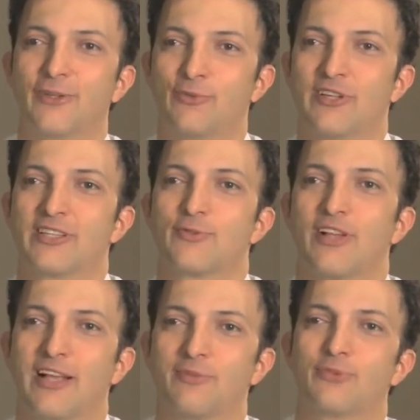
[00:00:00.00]
the LUMINESCE
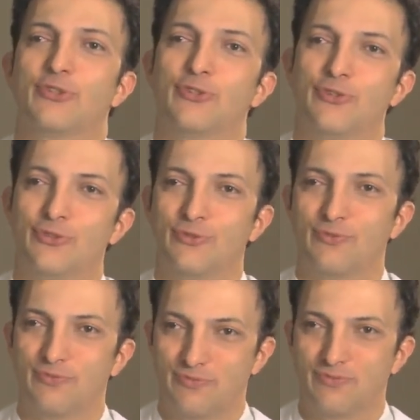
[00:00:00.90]
will help to
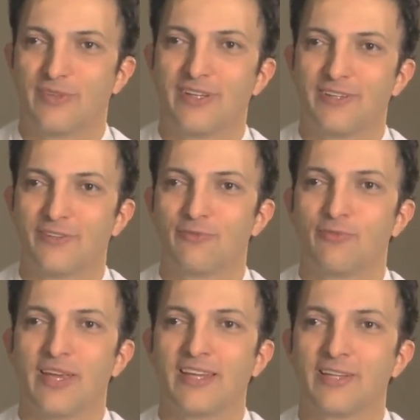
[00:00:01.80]

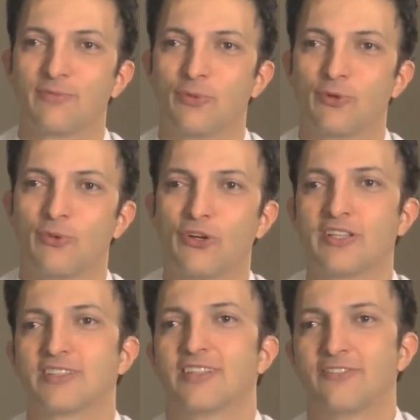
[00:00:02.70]
make it more
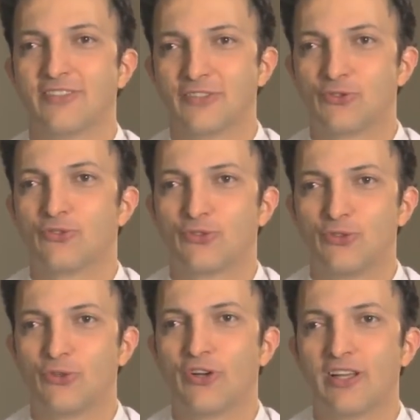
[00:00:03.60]
moist. If it's
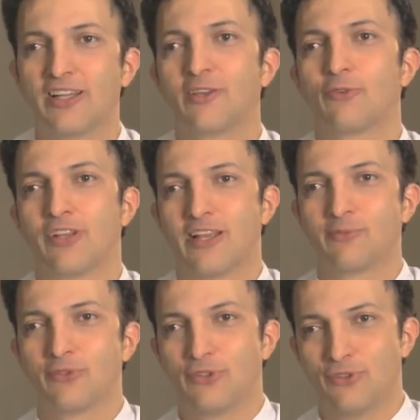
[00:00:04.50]
too oily, it will
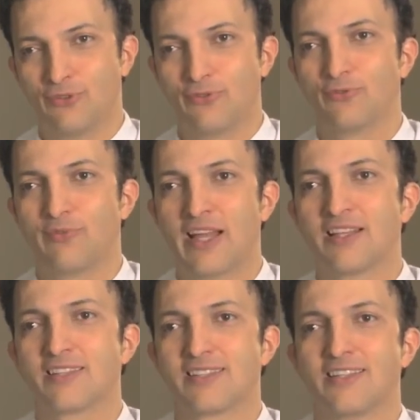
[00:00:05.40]
help to
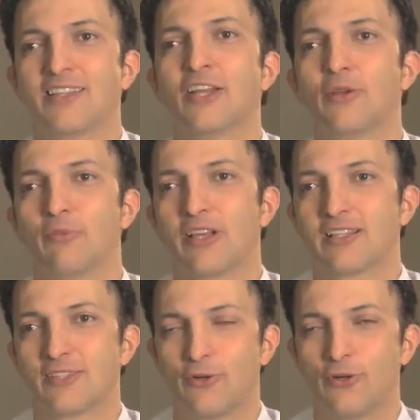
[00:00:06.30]
balance it,
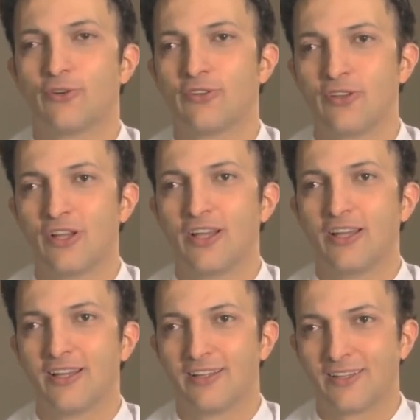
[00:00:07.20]
because the whole
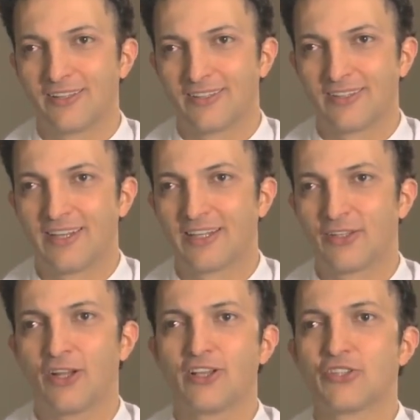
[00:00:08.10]

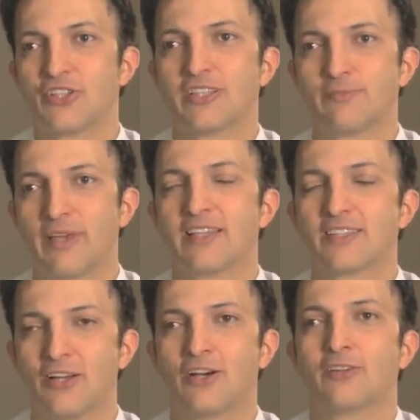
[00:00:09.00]
technology is
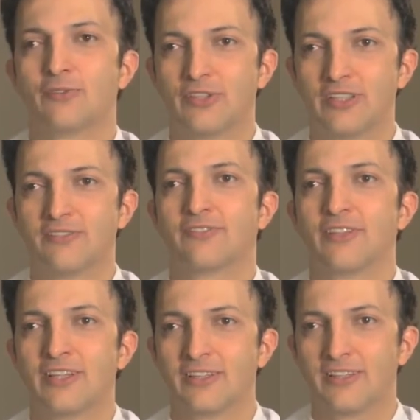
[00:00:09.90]
based on
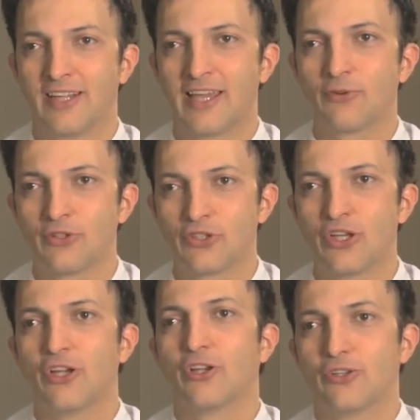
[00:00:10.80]
delivering the
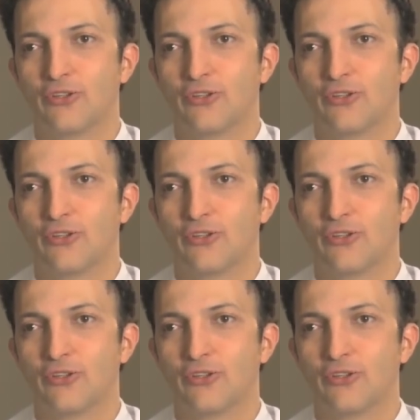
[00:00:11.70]
language